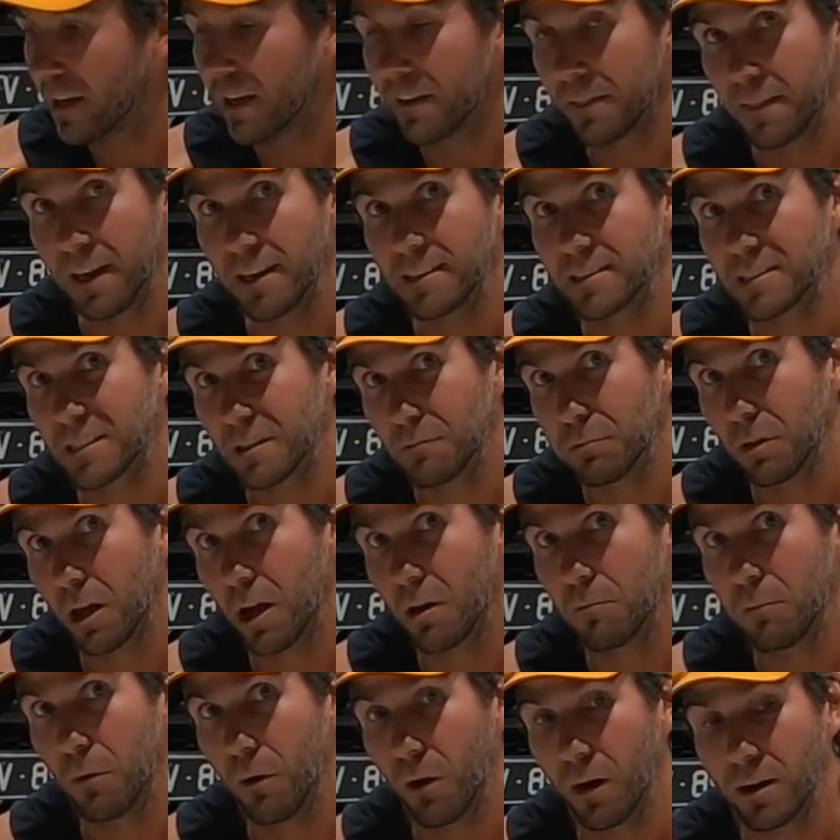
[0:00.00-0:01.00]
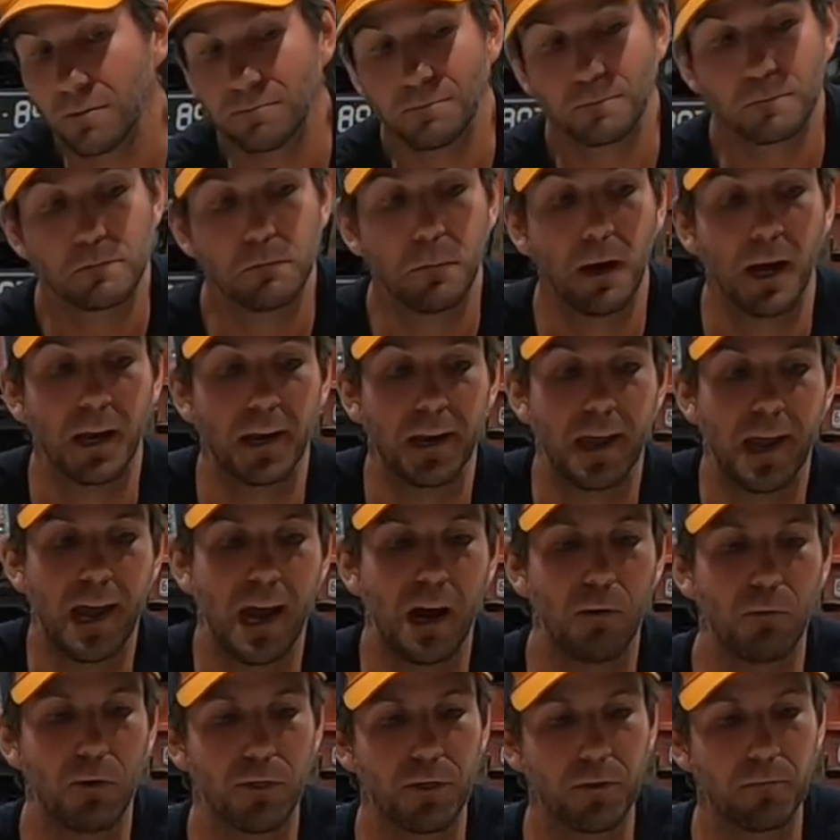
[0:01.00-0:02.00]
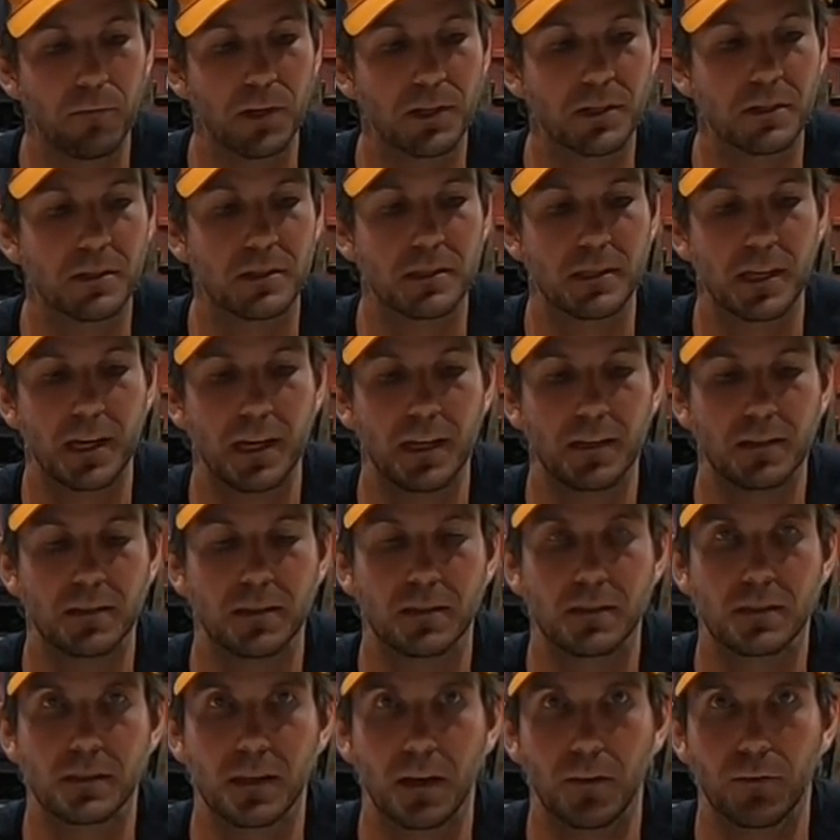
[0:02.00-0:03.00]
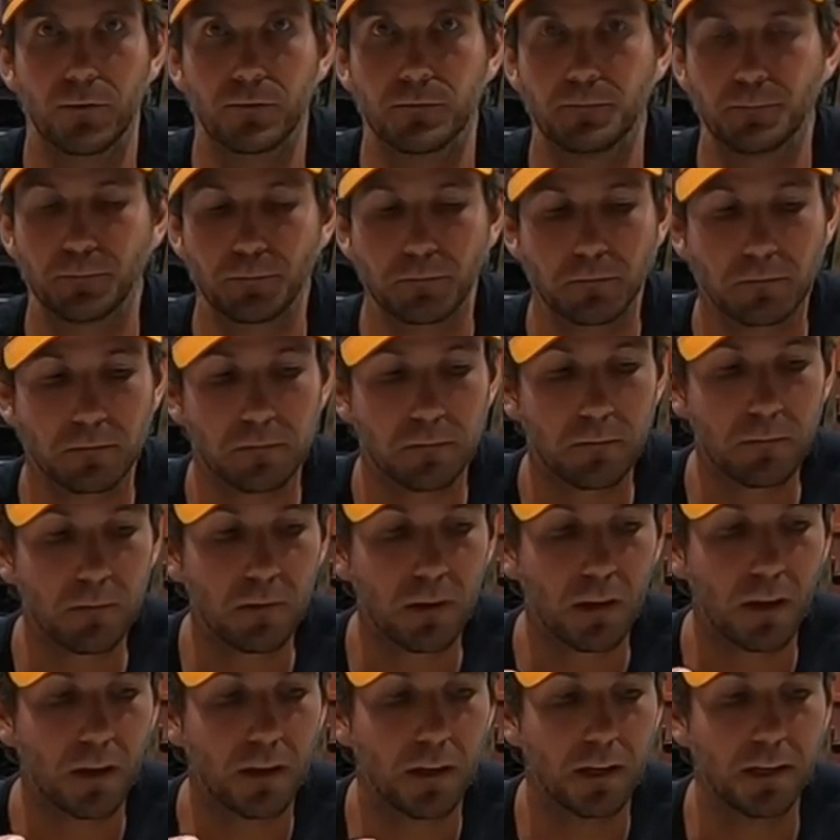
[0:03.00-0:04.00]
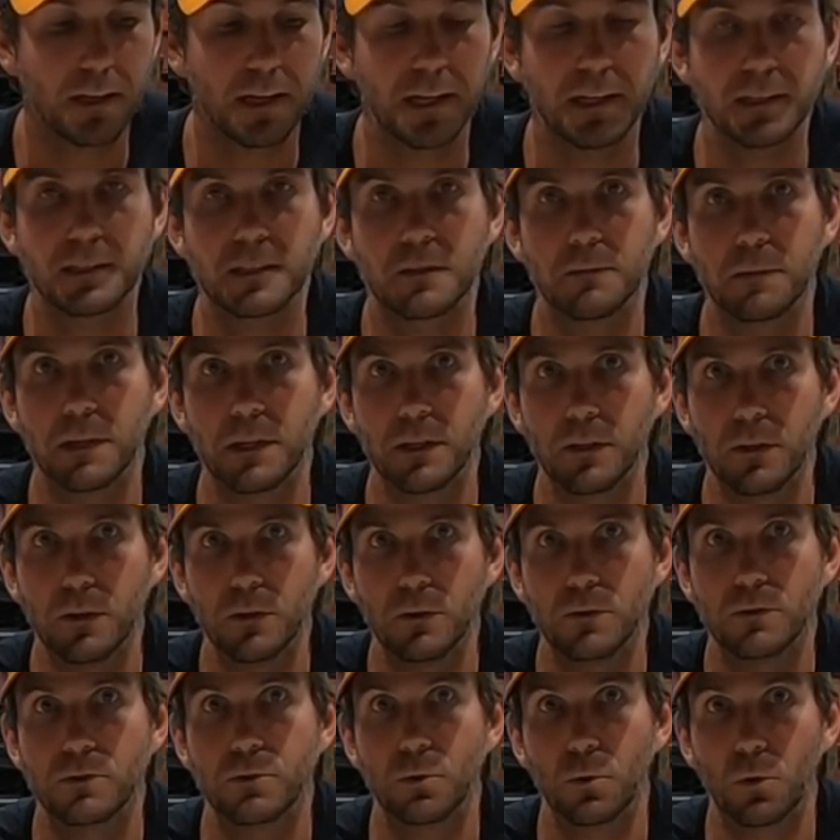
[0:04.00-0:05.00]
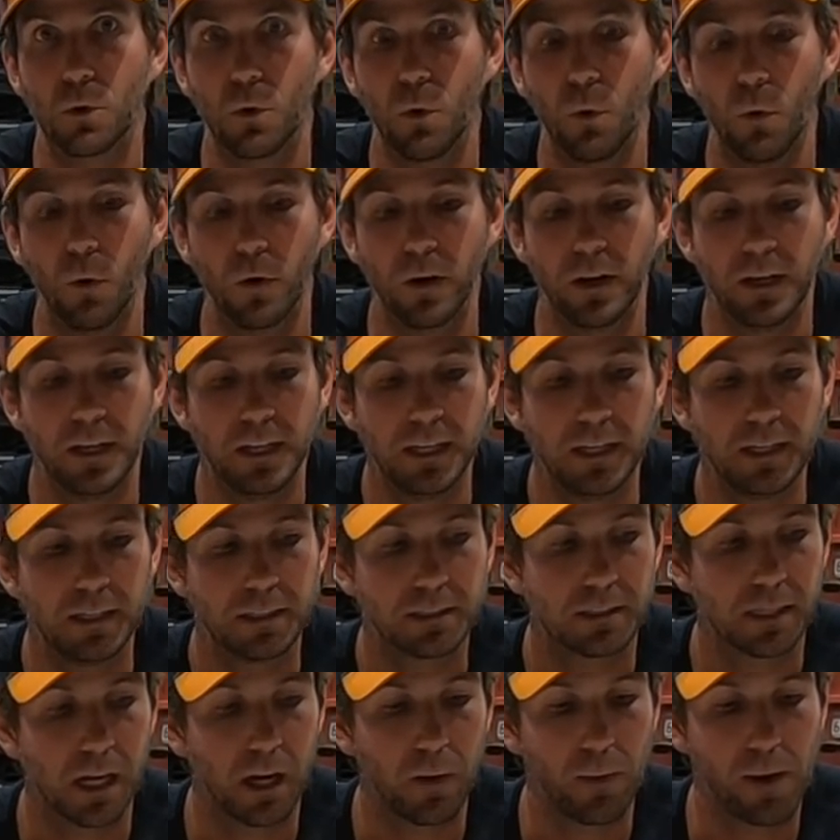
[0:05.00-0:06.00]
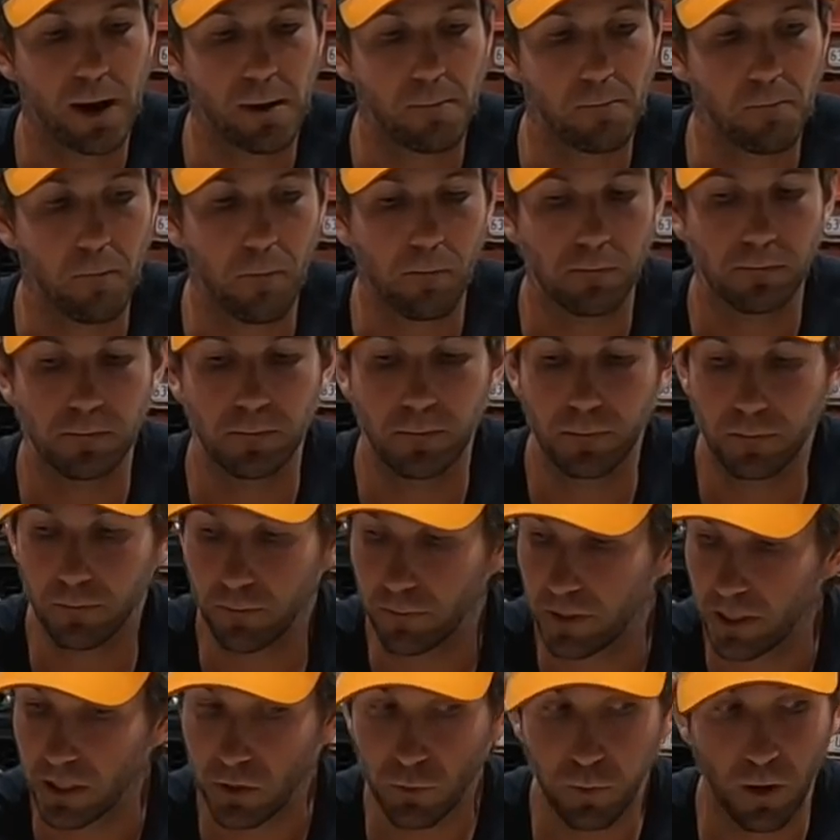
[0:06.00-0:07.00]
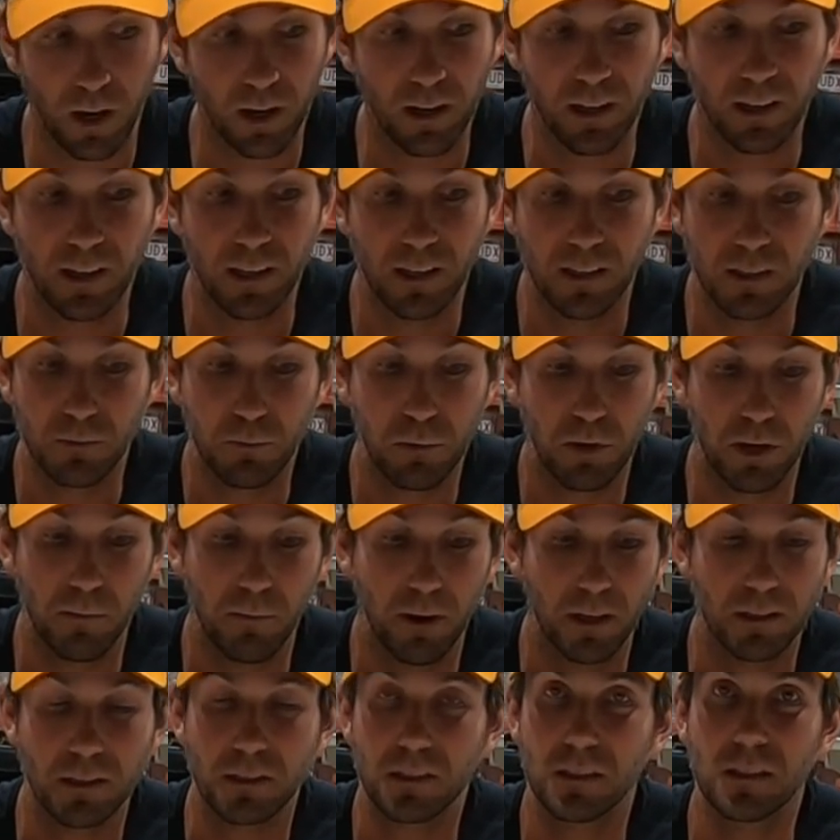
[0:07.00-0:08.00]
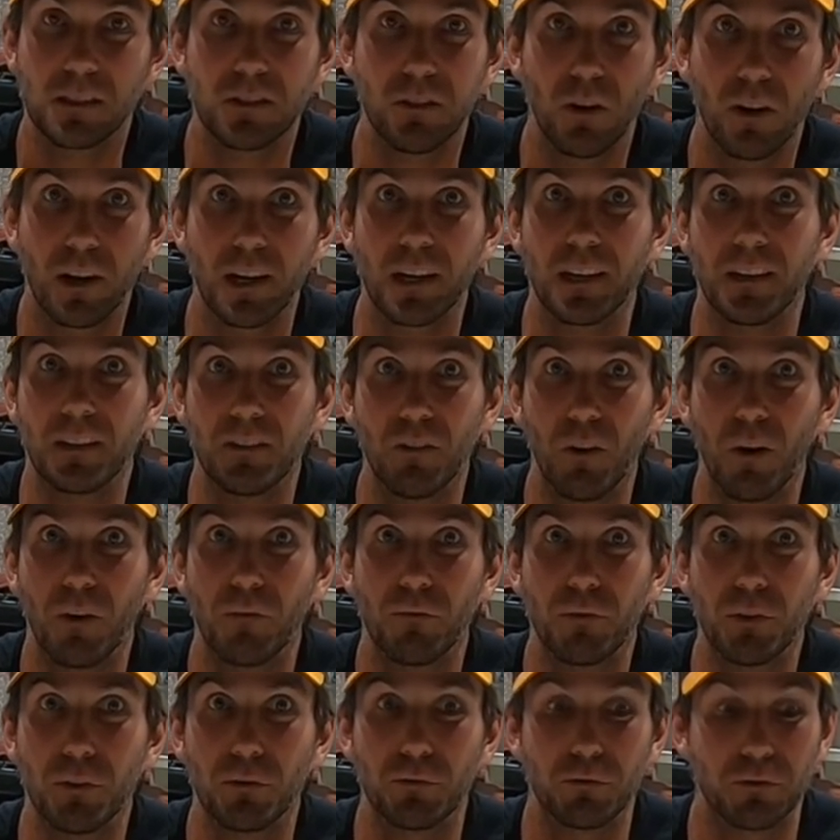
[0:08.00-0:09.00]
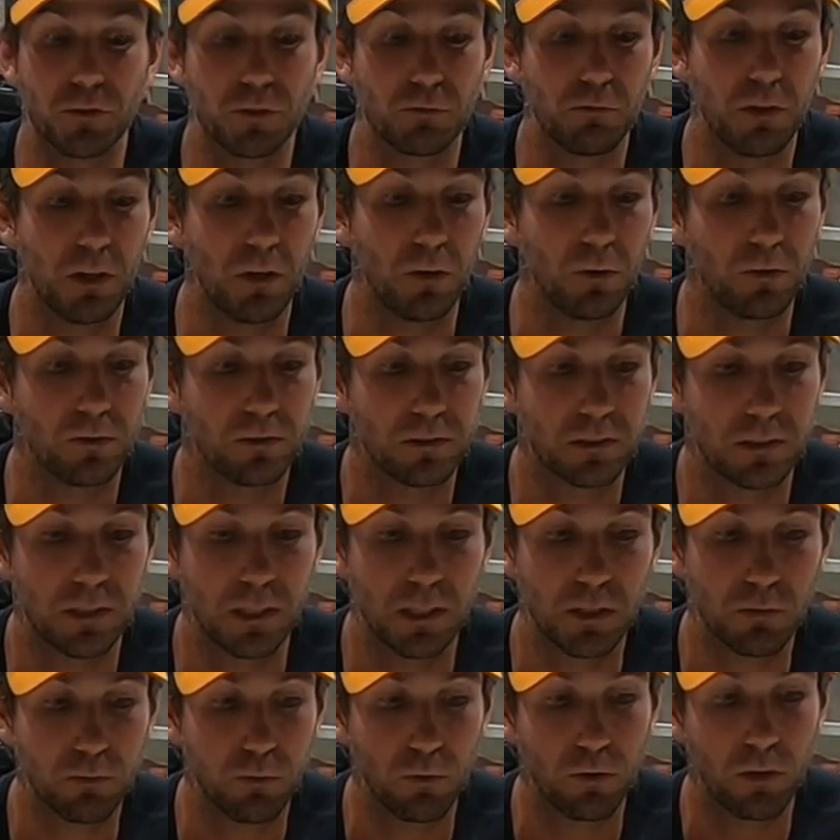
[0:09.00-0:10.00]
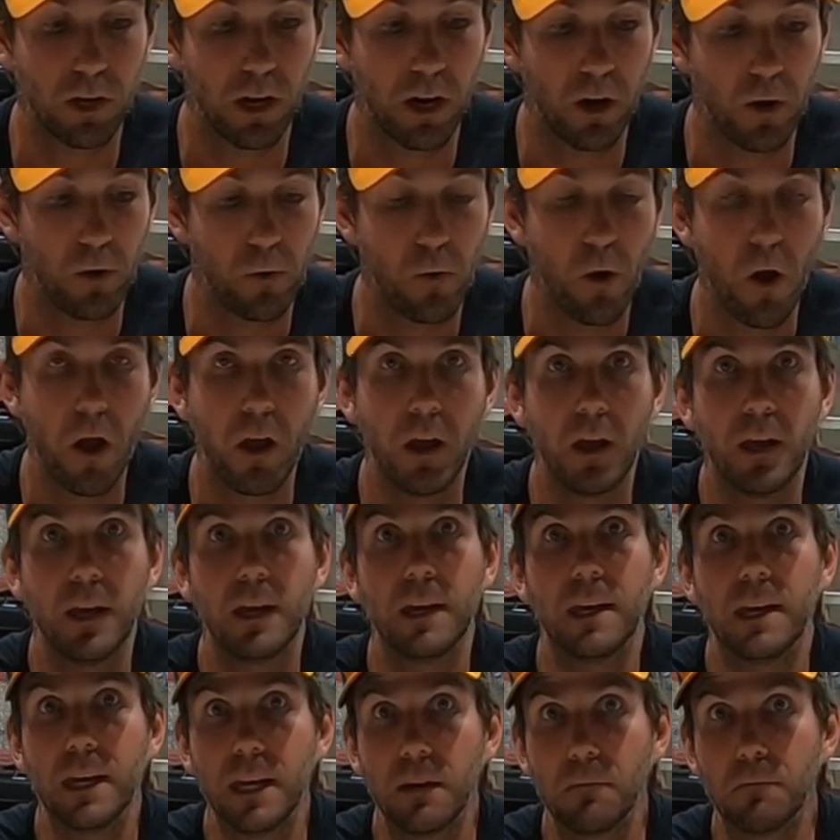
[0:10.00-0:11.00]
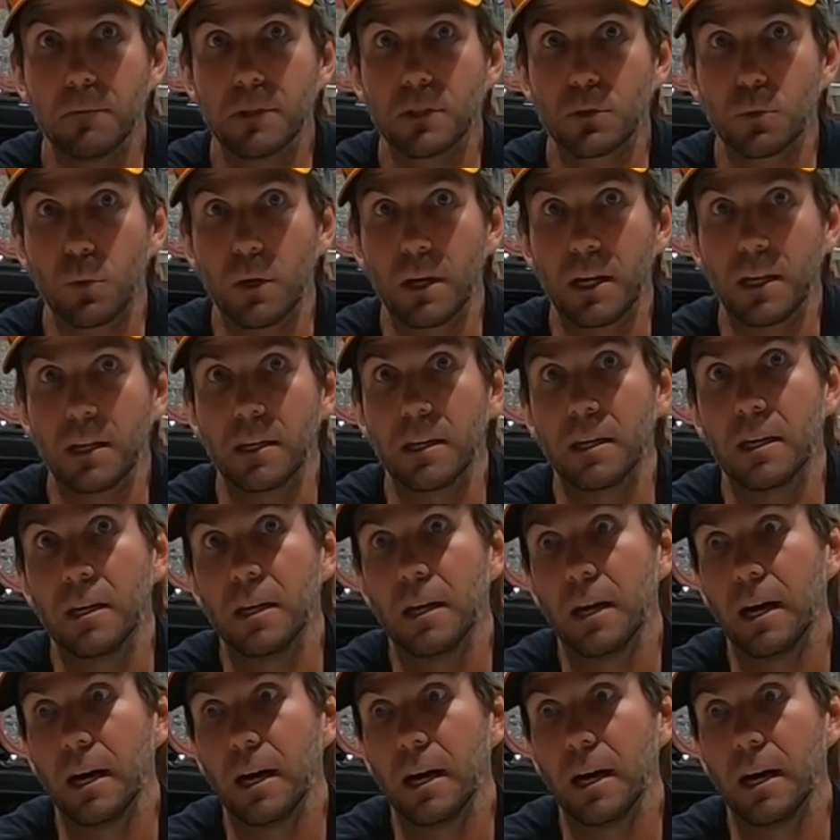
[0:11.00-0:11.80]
That's the blow-by. But now with emission standards and stuff, it needs to be used or caught. So this one, it's pretty much just like an inline filter as well. This will go in between